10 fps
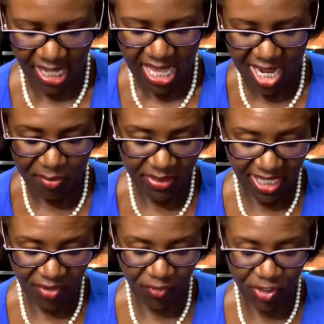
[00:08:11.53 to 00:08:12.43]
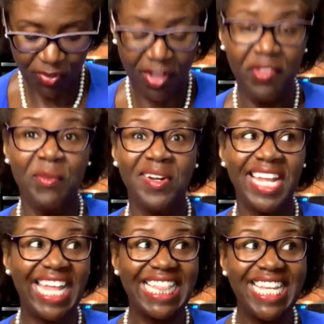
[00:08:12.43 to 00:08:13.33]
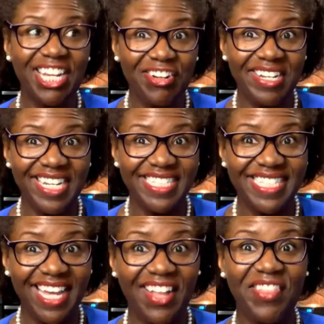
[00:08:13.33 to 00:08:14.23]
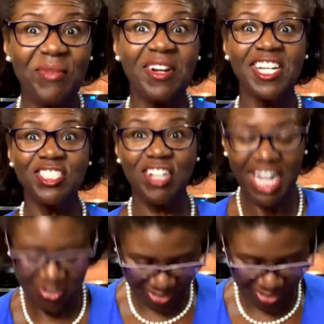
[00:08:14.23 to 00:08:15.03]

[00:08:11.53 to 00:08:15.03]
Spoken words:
and I'll play it for you all. Then we're gonna get the ingredients out and then we're gonna try and